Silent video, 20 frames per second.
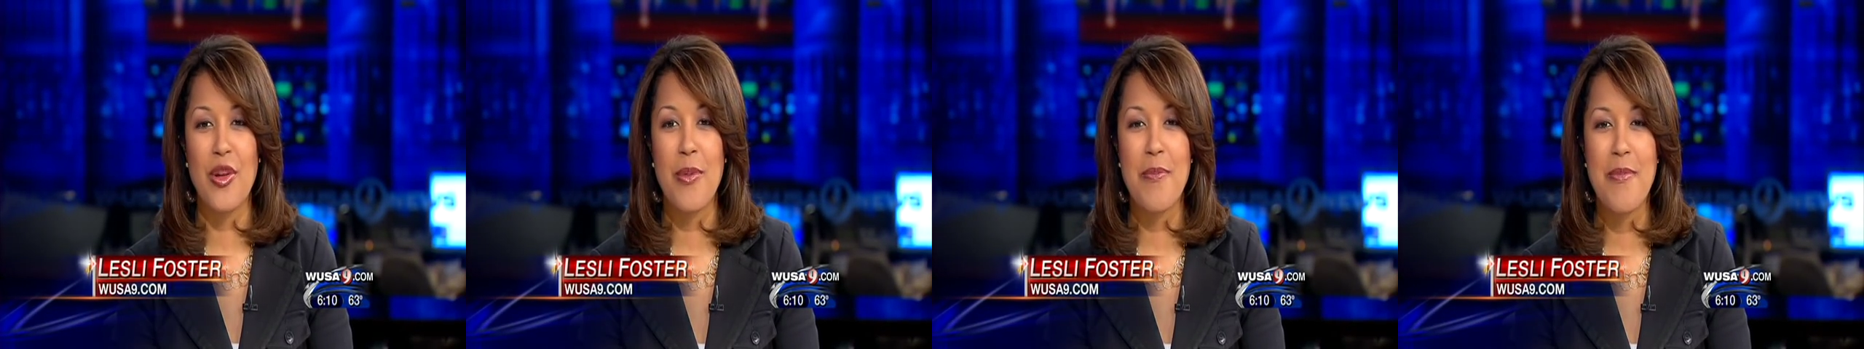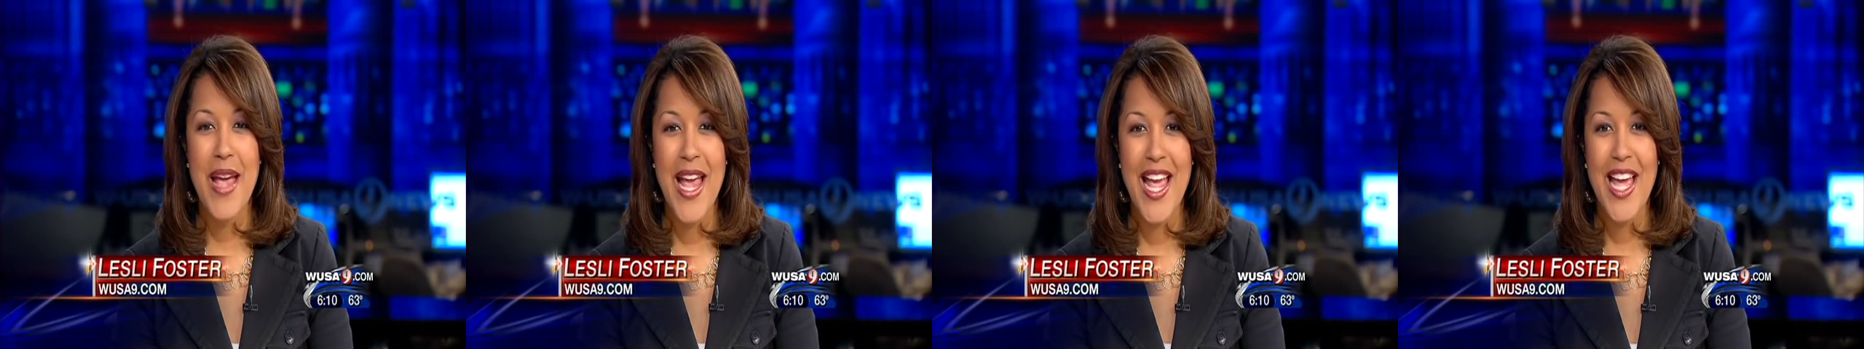A
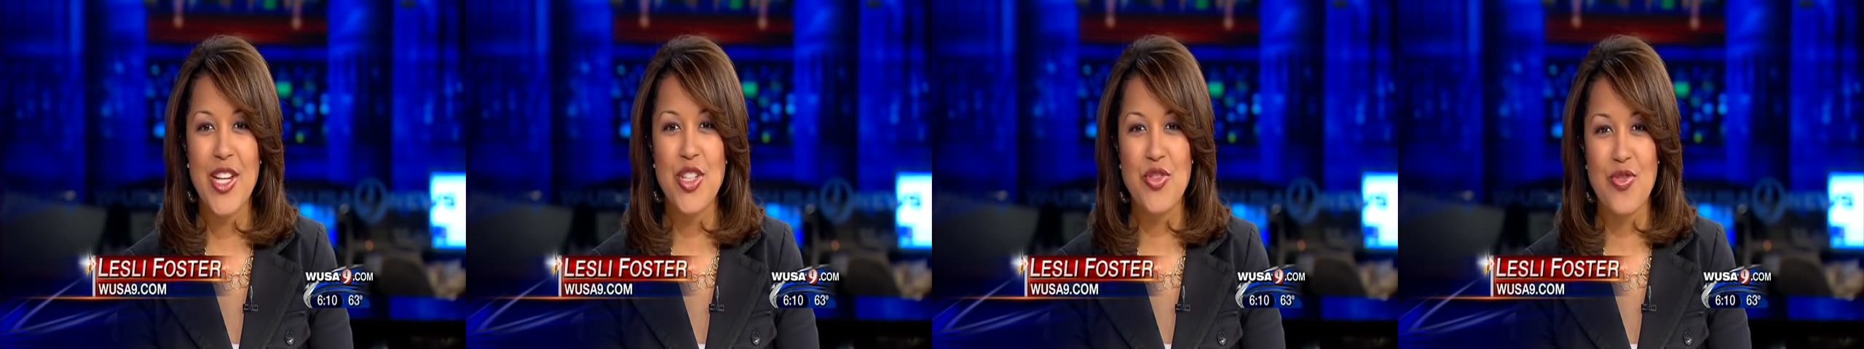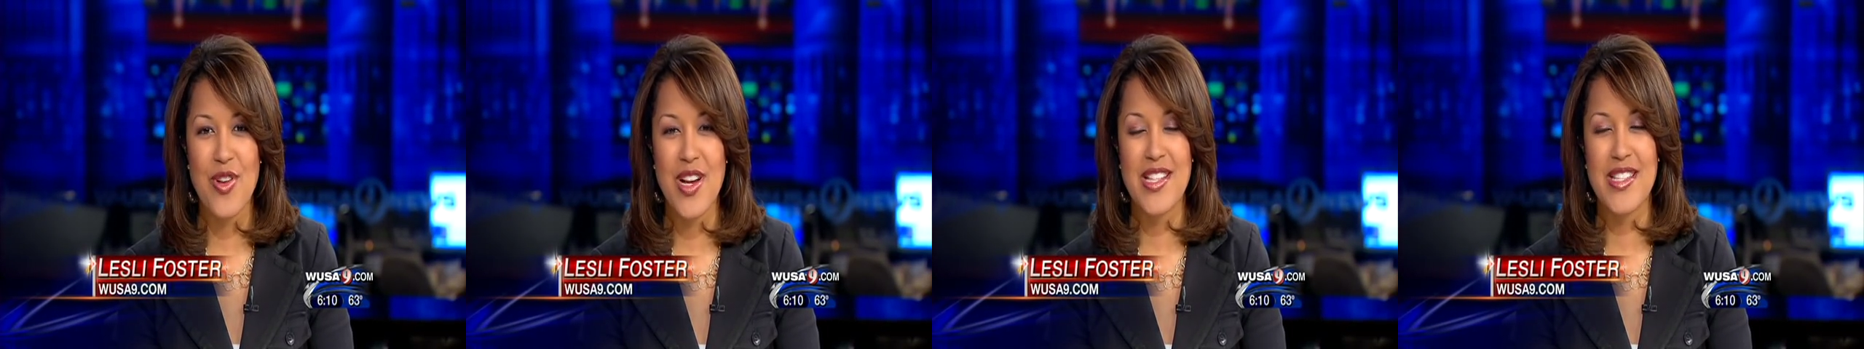man
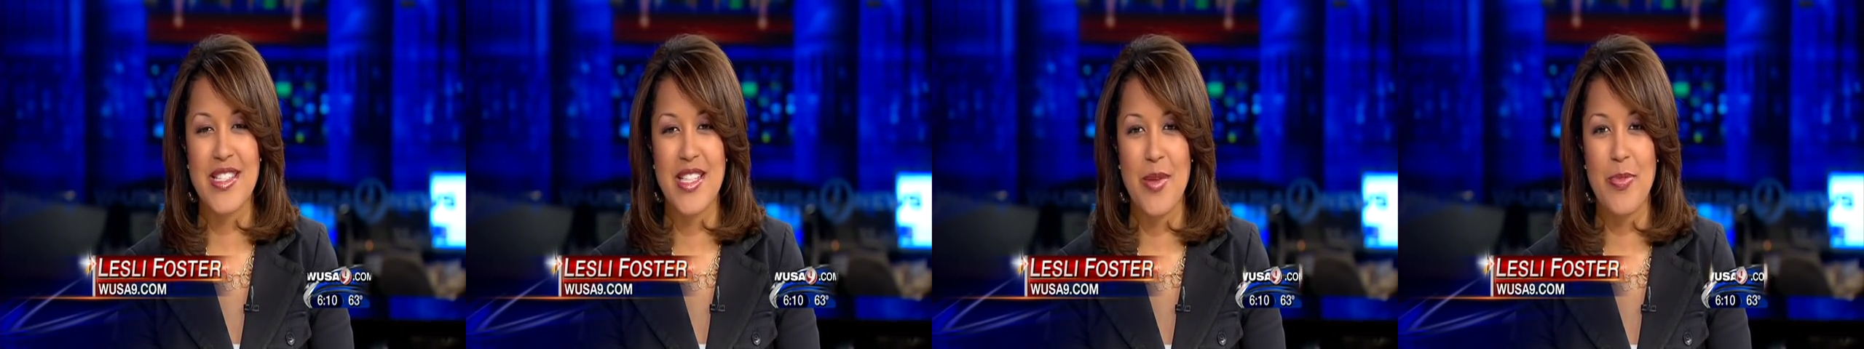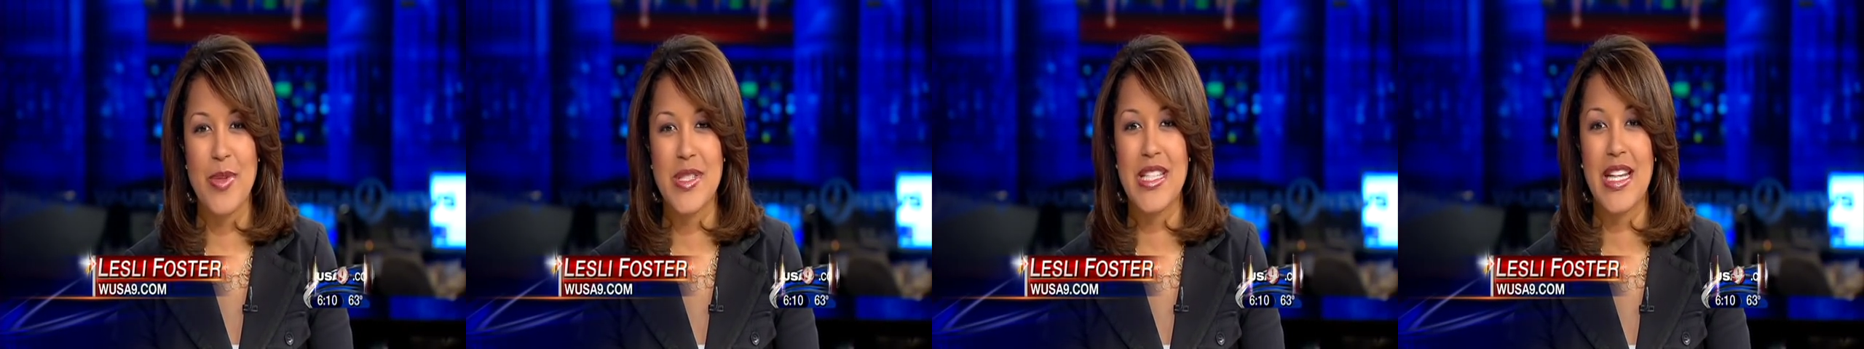dressed
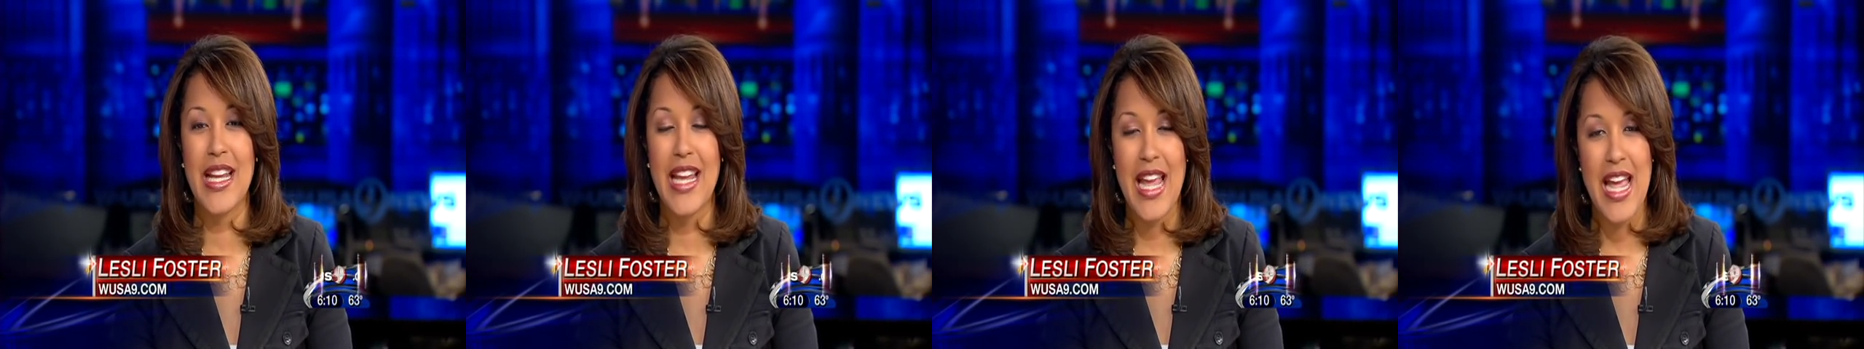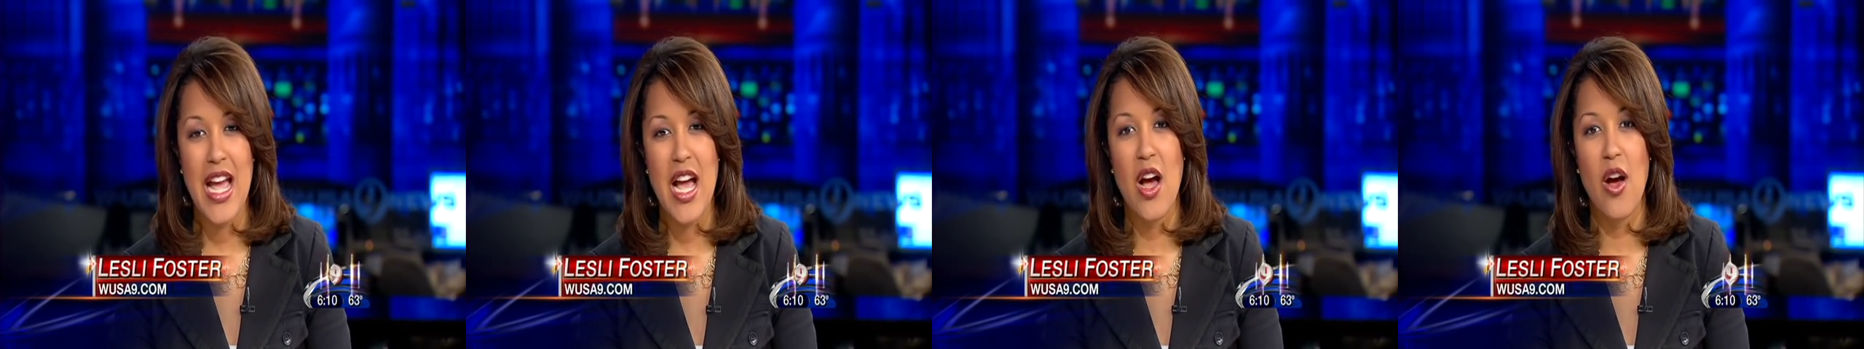up as a
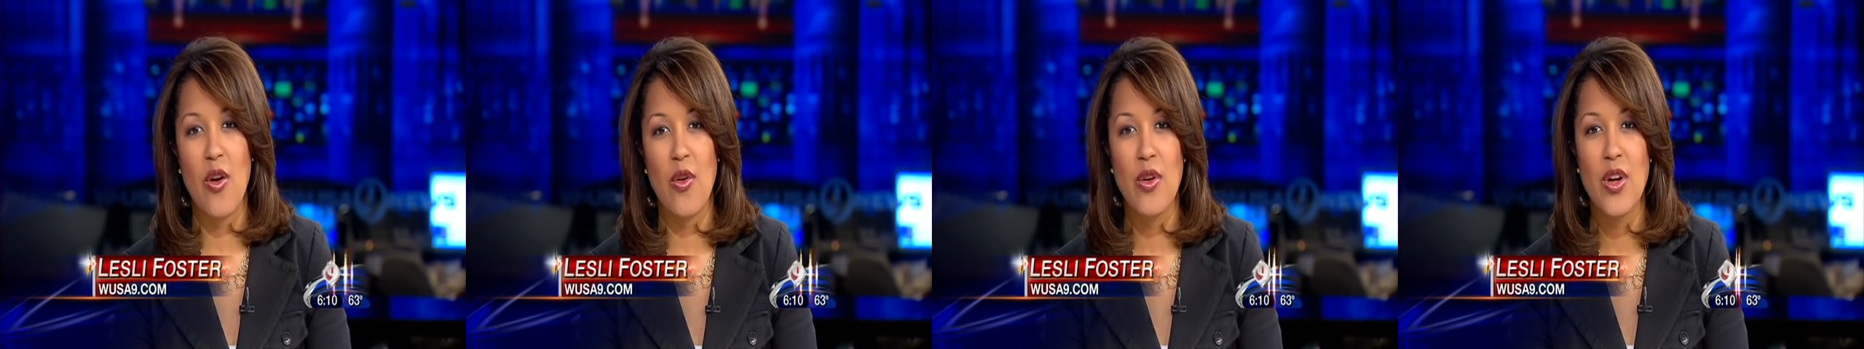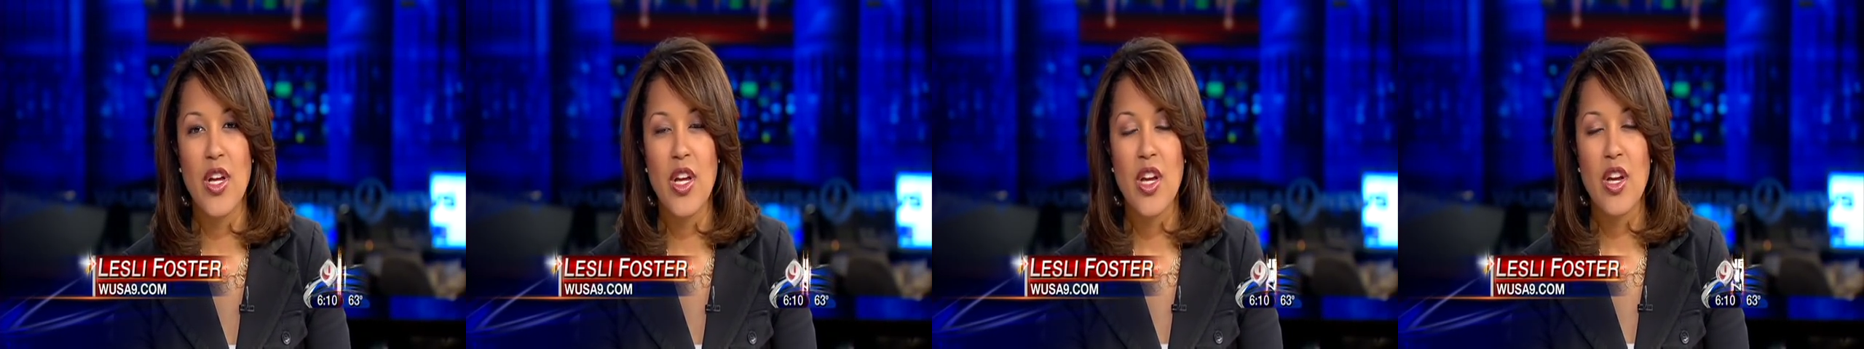cow